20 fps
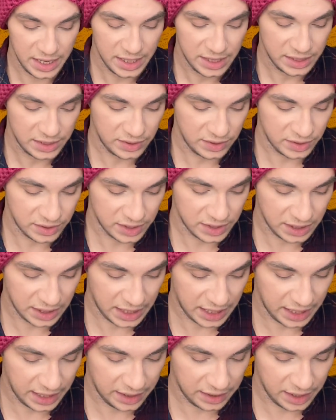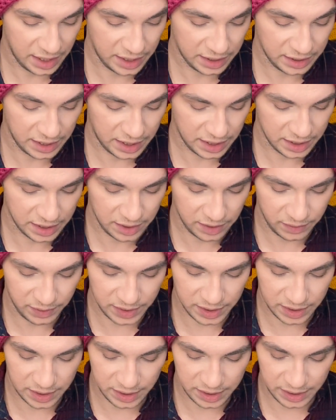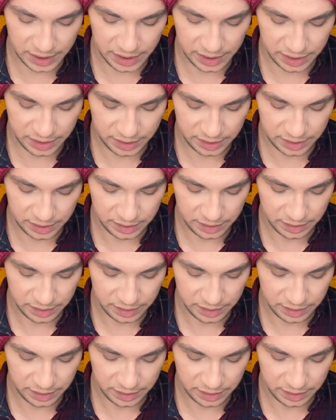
So there's a lot, a lot going on there,